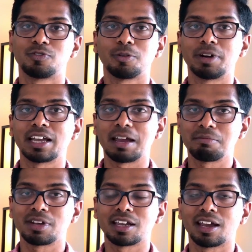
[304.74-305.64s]
for my
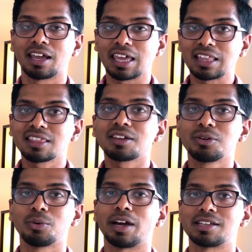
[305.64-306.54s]
M B A in the
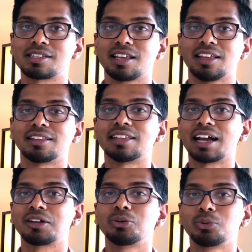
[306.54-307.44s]
U S,
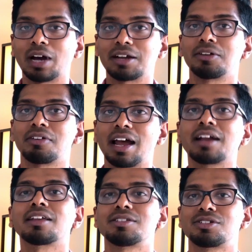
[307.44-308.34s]
that too at a
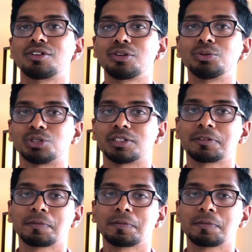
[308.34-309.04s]
ranked institution.